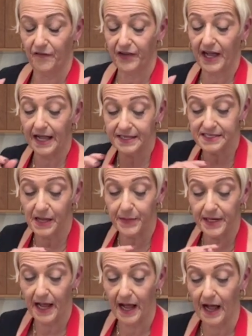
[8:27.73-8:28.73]
as well.
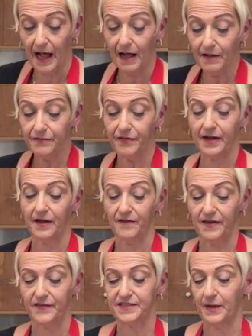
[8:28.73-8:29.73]

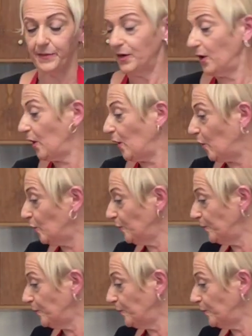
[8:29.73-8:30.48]
I've cut some in